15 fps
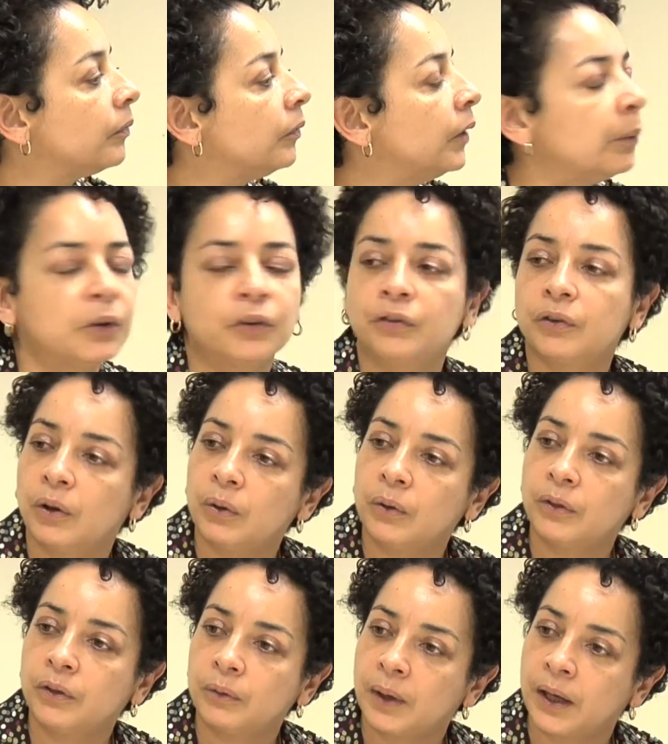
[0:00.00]
They were
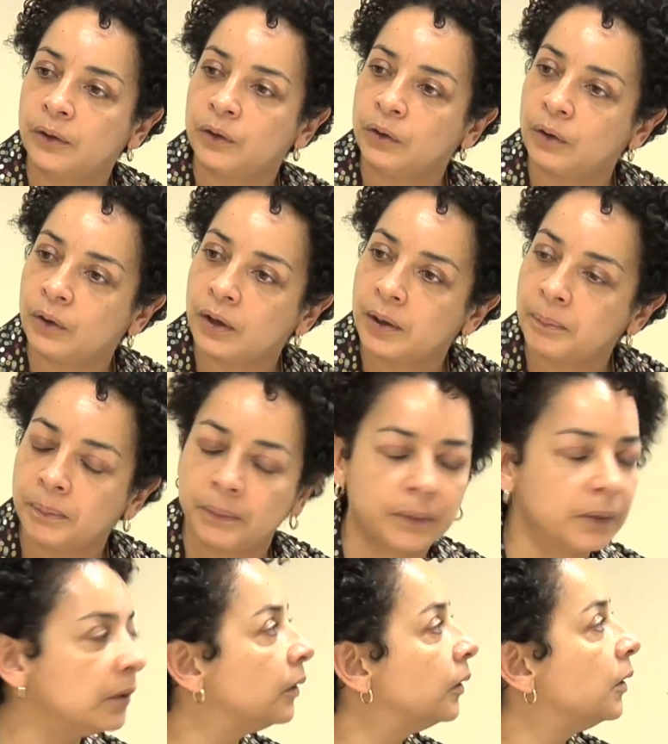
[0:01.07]
sold throughout Europe,
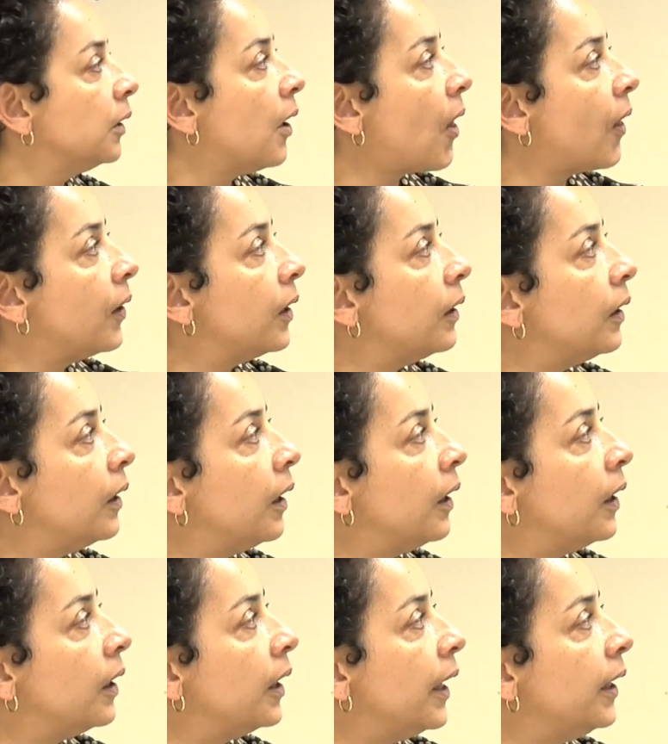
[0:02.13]

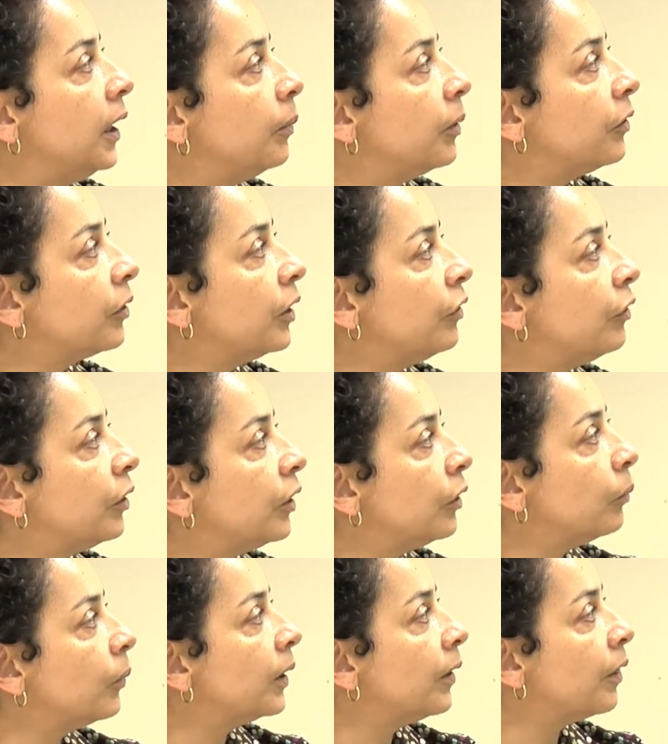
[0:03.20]
and he was
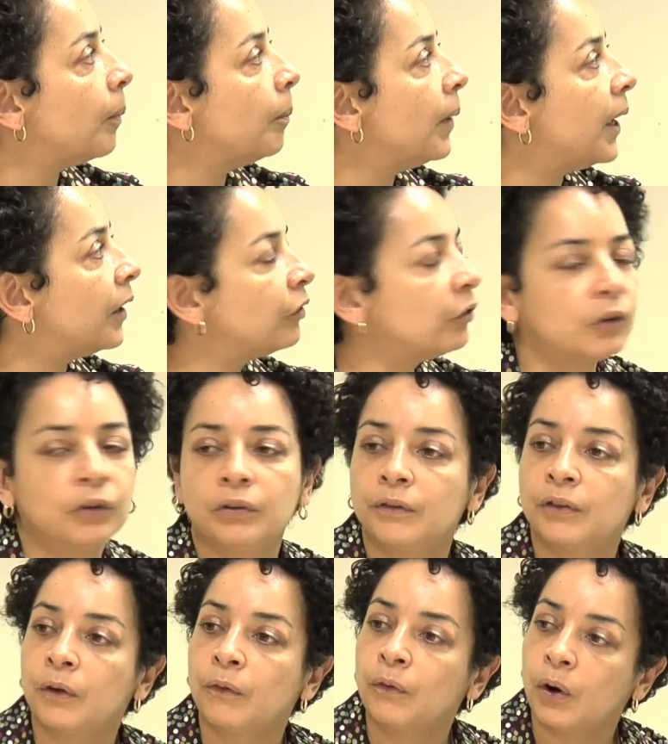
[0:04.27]
considered one of the masters
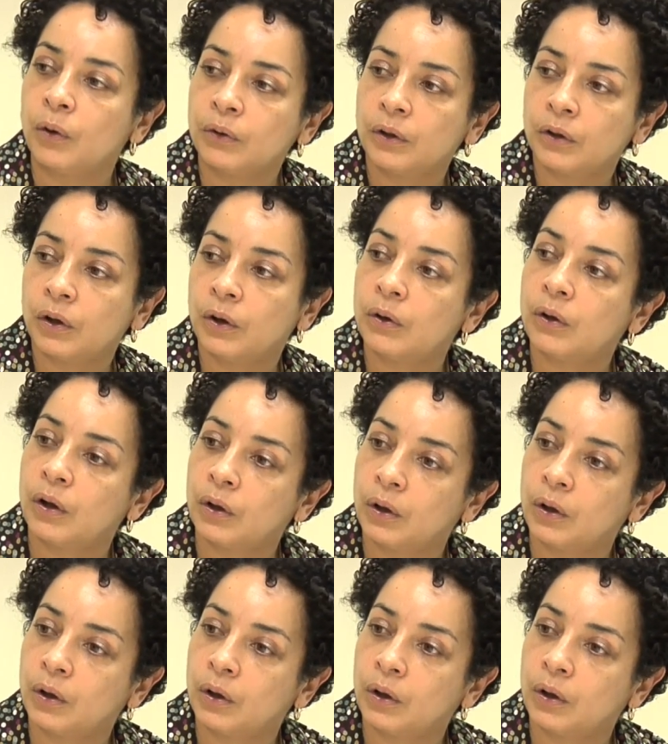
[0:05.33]
of the Rococo